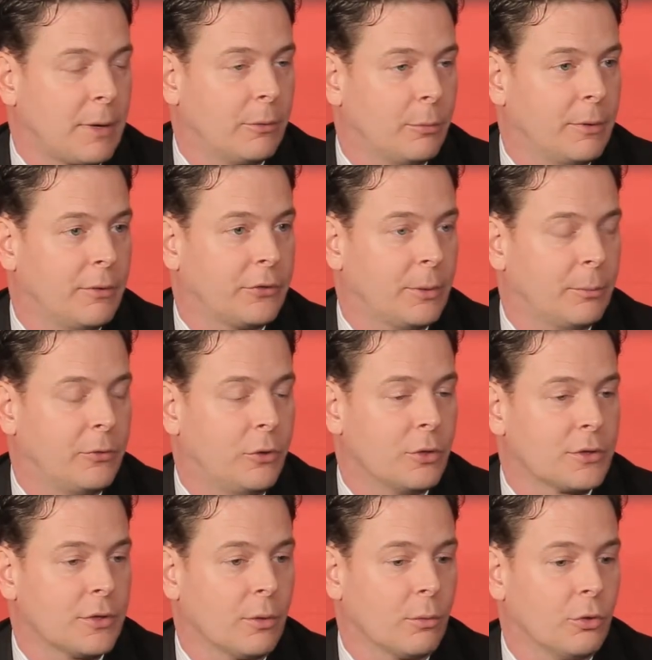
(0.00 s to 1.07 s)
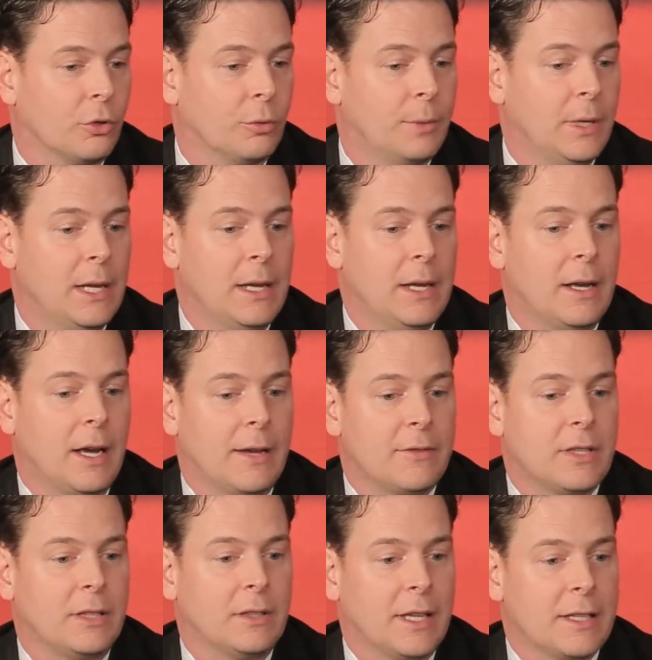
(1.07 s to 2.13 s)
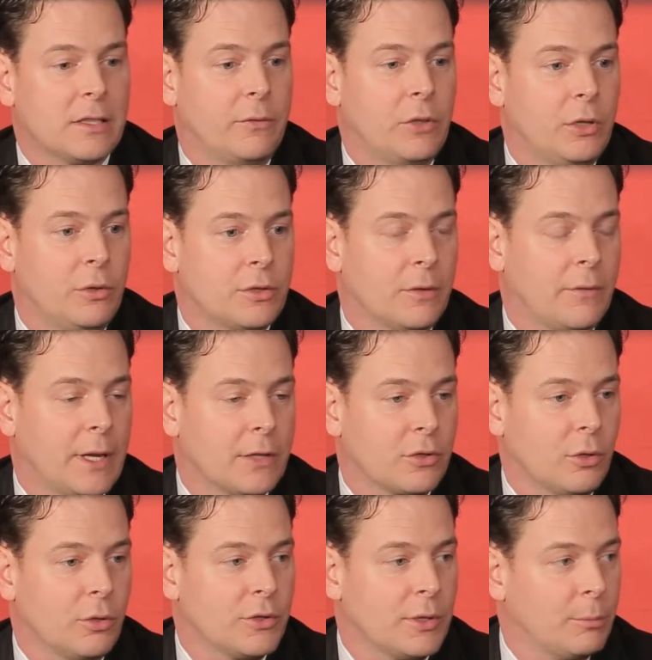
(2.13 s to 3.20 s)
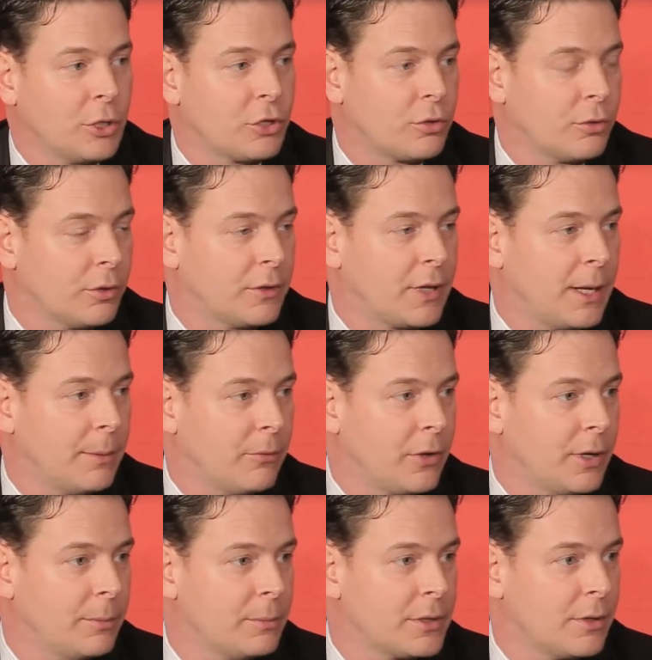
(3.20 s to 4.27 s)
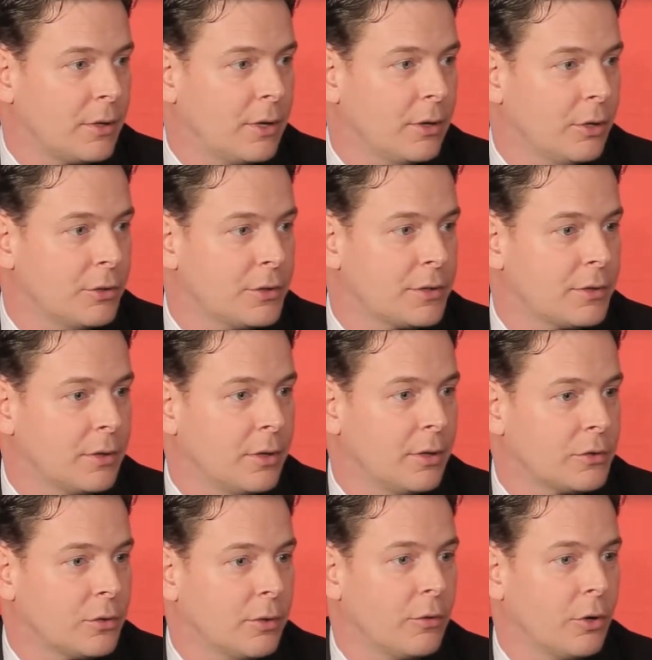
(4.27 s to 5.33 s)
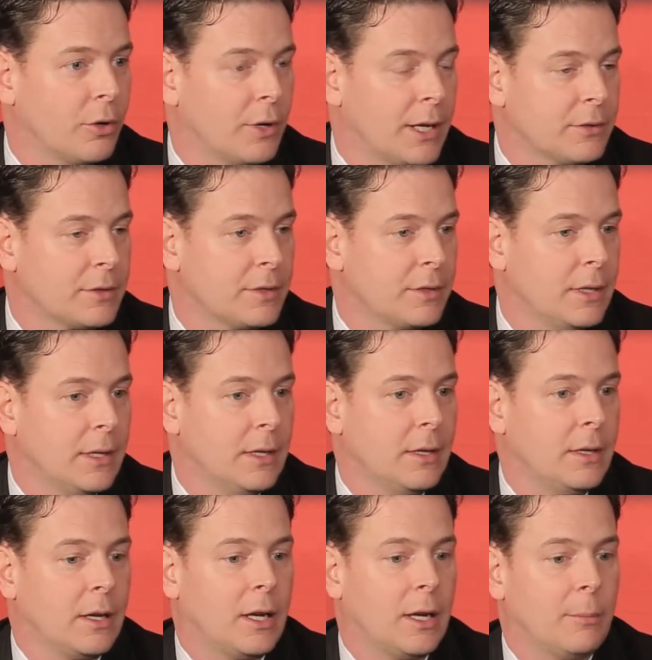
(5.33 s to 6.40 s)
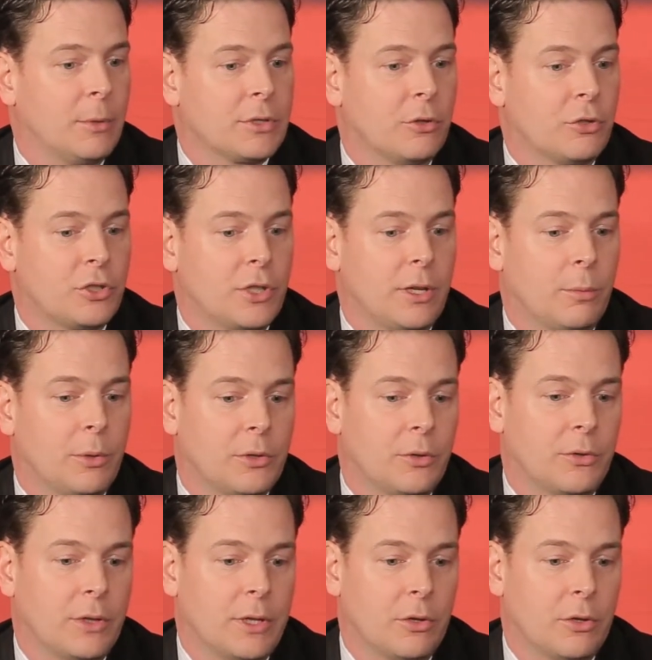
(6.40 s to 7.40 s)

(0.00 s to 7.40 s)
probably some folks in the room. I've seen less of a use of escrows and much shorter time frames on those sort of earnouts. associated with those